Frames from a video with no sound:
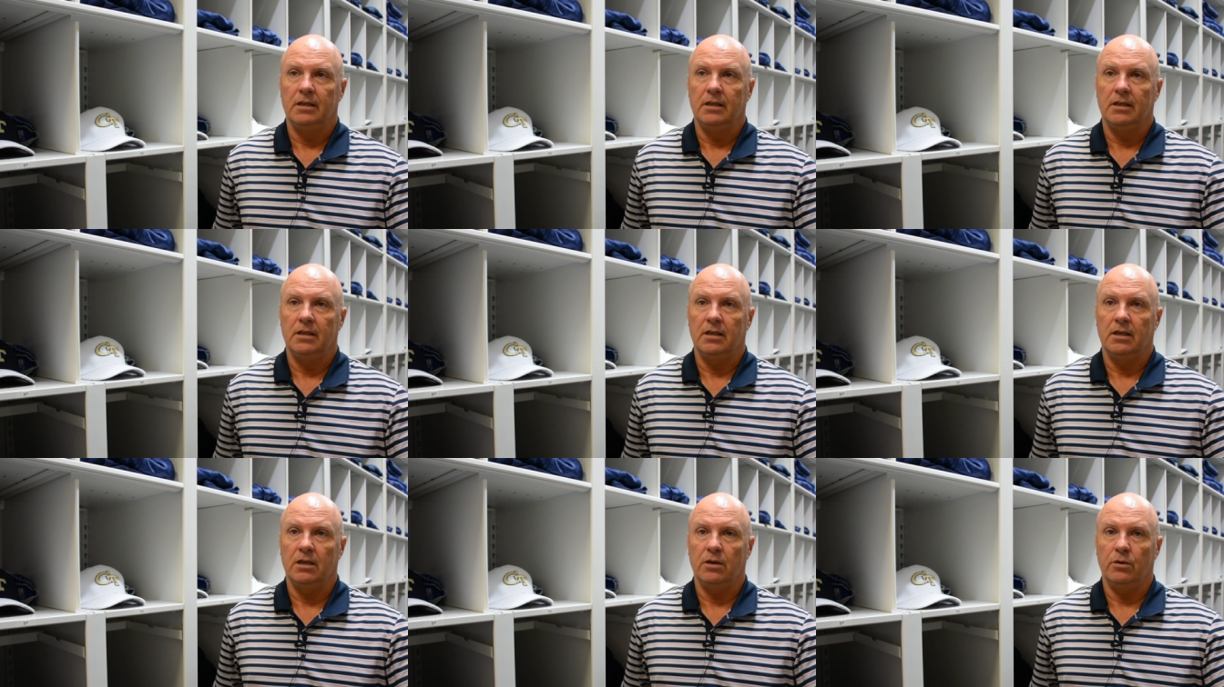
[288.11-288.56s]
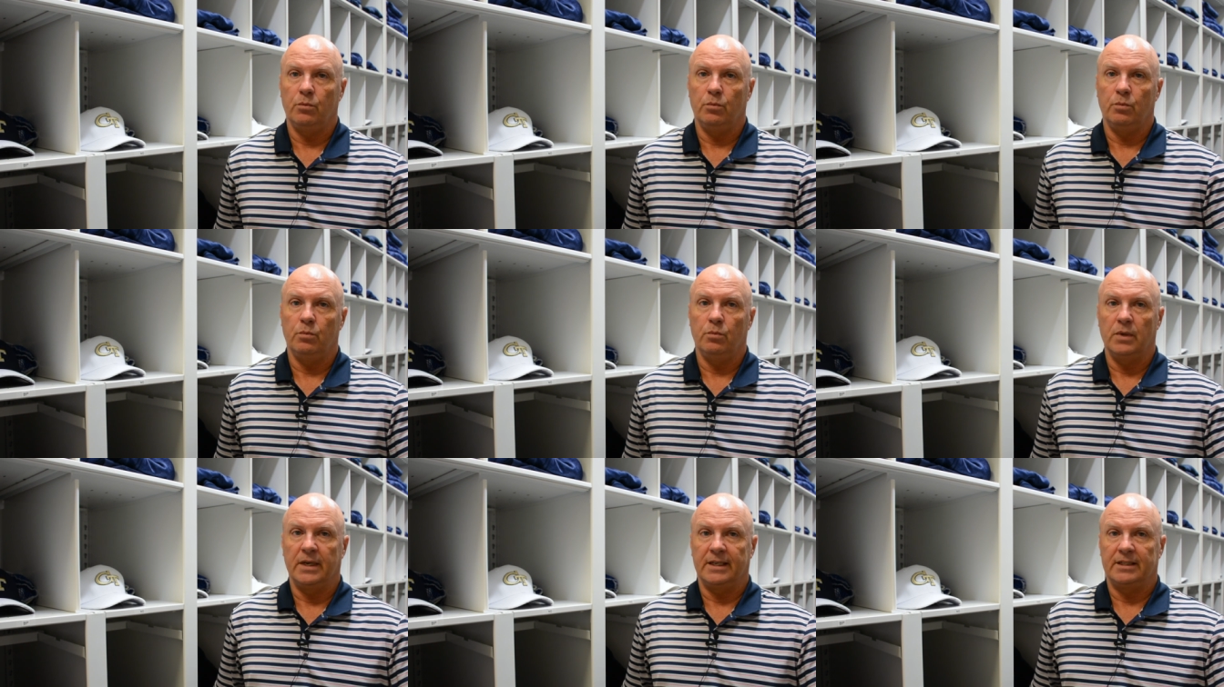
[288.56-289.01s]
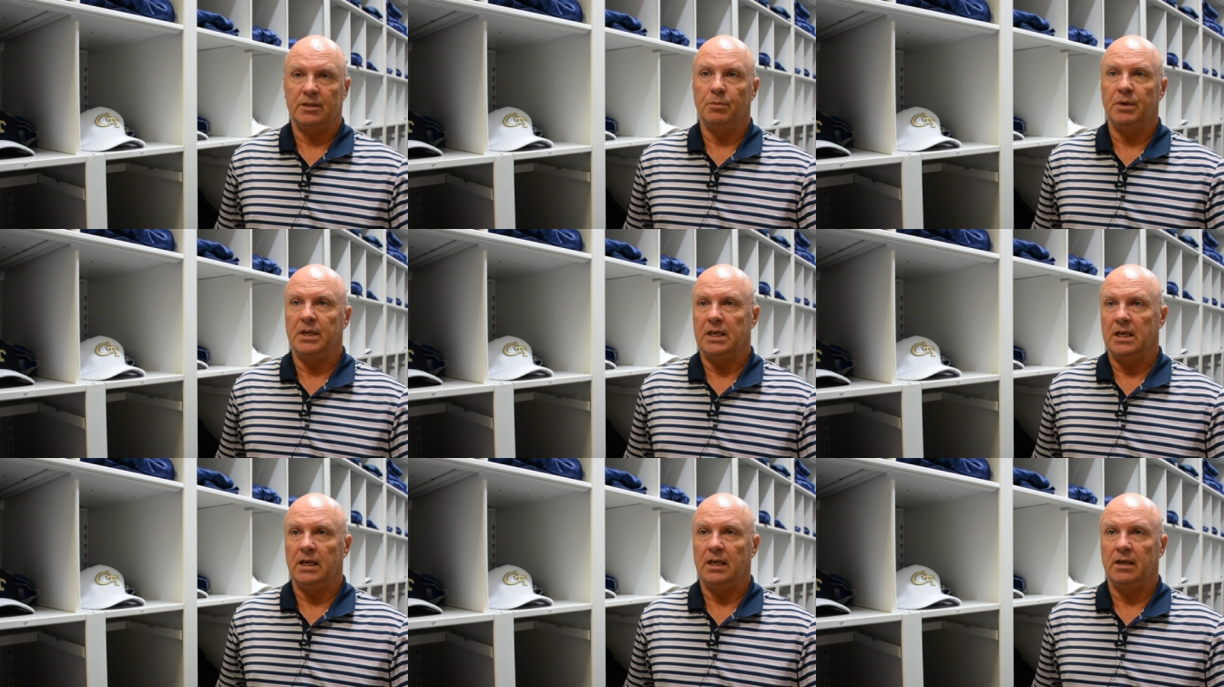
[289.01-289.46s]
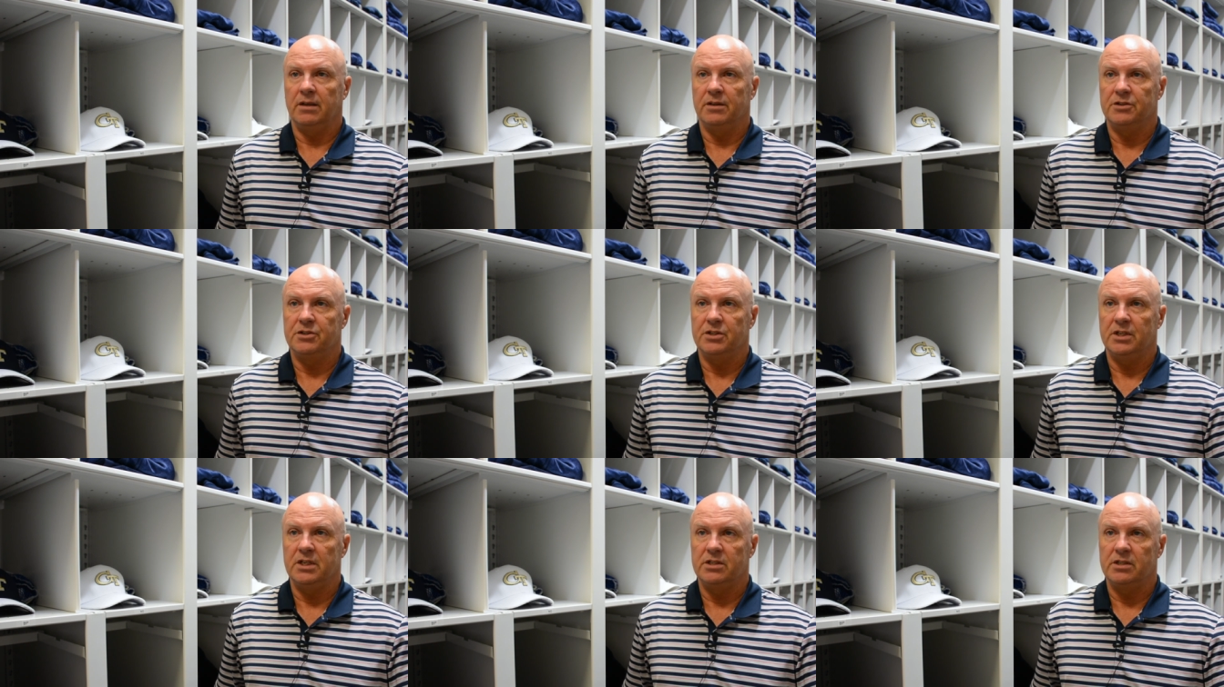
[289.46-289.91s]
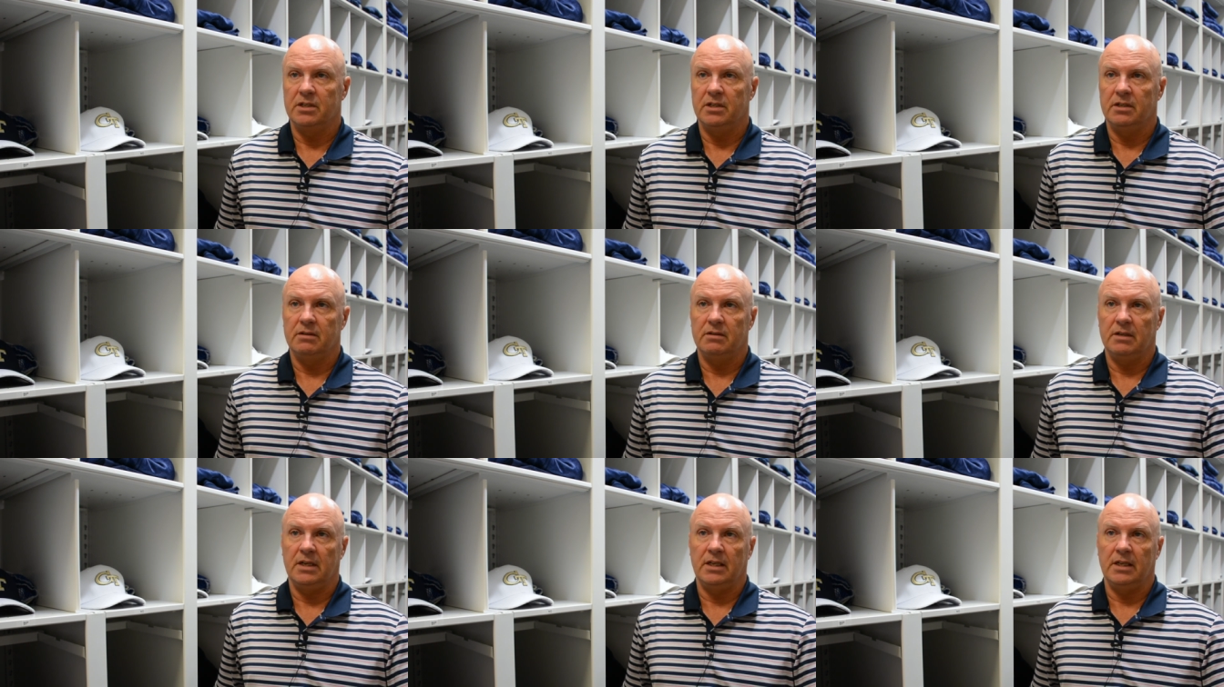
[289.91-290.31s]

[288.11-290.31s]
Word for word: uh, like the beginning of the season,